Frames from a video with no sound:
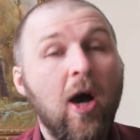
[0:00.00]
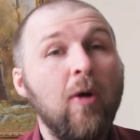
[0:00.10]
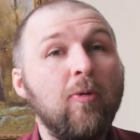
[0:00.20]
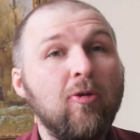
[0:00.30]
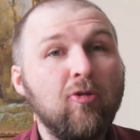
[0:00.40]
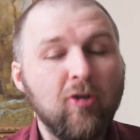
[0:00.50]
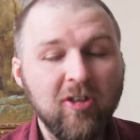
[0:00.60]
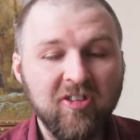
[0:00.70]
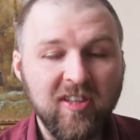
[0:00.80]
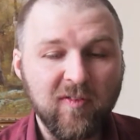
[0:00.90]
I will
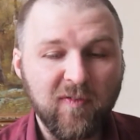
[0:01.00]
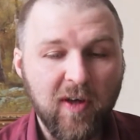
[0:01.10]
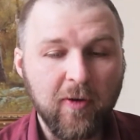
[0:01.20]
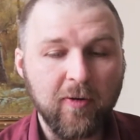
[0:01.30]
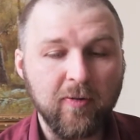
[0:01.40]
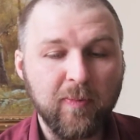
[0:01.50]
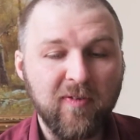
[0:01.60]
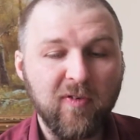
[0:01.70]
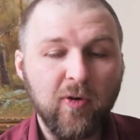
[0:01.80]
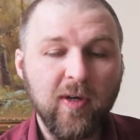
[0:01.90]
crush his foes
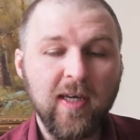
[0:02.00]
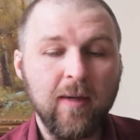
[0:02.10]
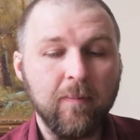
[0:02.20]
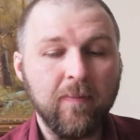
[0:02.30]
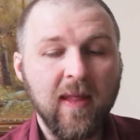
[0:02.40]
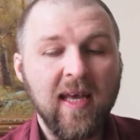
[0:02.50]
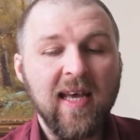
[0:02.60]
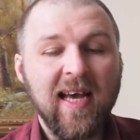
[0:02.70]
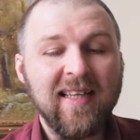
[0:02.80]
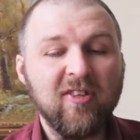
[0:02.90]
before him
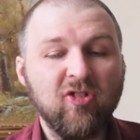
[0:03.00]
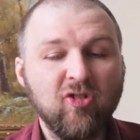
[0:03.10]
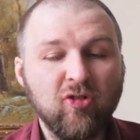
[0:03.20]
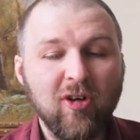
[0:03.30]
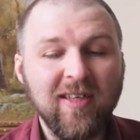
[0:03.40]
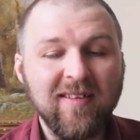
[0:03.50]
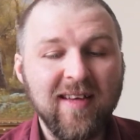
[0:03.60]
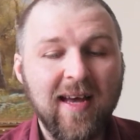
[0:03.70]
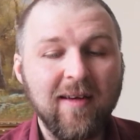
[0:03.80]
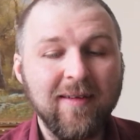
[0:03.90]
and strike
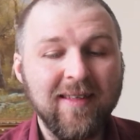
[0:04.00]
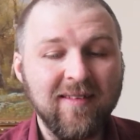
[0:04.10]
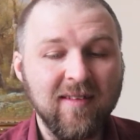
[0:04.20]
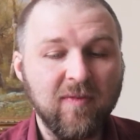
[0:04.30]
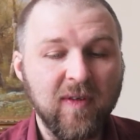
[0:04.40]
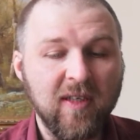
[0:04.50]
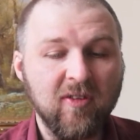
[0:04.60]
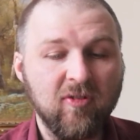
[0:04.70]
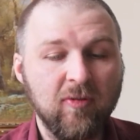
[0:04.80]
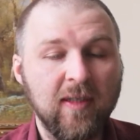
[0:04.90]
down his
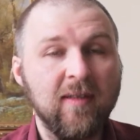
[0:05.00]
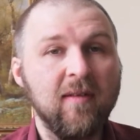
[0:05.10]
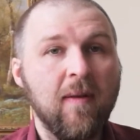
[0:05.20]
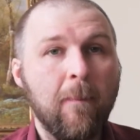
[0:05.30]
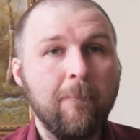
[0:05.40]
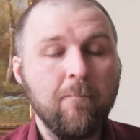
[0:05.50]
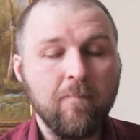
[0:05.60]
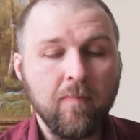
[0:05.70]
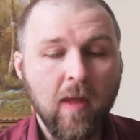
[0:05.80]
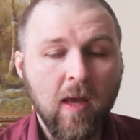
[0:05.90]
adversaries.
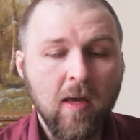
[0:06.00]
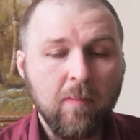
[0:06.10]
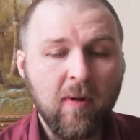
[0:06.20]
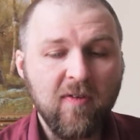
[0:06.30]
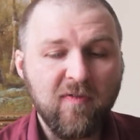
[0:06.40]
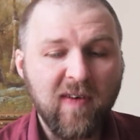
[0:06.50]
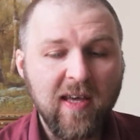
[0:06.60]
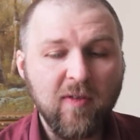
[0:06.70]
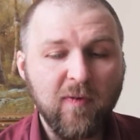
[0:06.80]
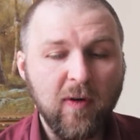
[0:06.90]
My
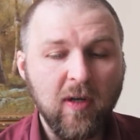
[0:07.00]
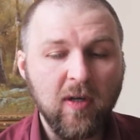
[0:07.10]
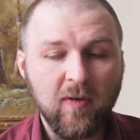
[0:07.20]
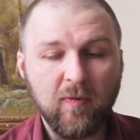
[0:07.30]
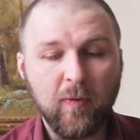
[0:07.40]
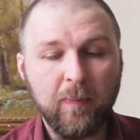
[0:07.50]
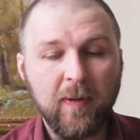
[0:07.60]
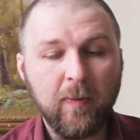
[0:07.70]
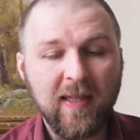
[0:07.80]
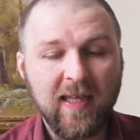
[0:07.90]
faithful love will
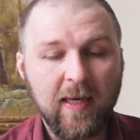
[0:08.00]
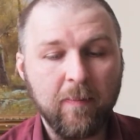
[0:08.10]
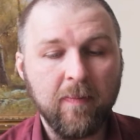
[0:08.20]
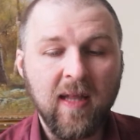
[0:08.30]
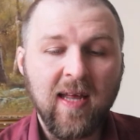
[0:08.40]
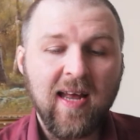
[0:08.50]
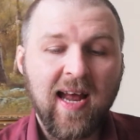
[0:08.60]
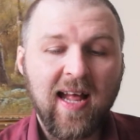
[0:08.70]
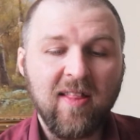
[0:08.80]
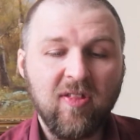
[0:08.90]
be with him,
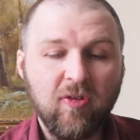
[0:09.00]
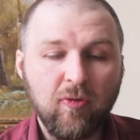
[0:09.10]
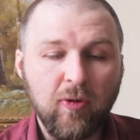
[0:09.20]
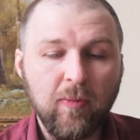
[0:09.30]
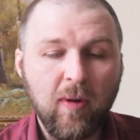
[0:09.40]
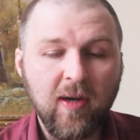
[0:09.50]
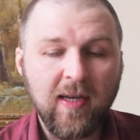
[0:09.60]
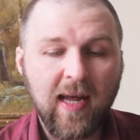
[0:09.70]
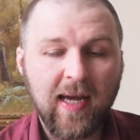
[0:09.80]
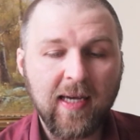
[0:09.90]
and through my
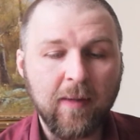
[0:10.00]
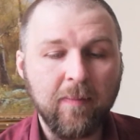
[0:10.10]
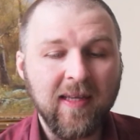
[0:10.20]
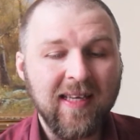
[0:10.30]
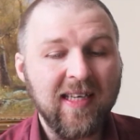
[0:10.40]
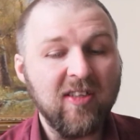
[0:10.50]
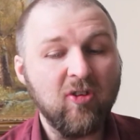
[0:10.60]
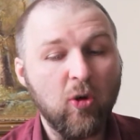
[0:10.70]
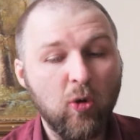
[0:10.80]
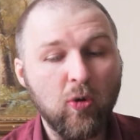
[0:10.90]
name
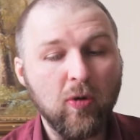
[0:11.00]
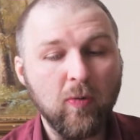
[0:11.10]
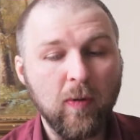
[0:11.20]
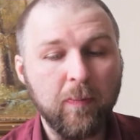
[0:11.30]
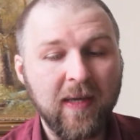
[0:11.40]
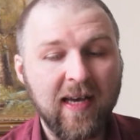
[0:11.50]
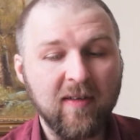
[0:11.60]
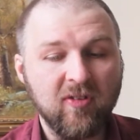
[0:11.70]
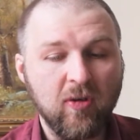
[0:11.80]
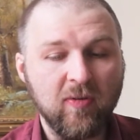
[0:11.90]
his horn will be
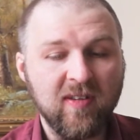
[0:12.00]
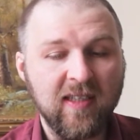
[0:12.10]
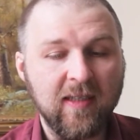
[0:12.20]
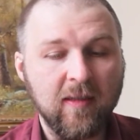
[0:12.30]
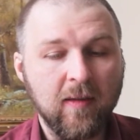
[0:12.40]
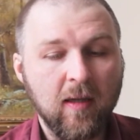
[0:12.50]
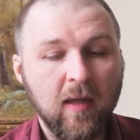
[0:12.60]
exalted.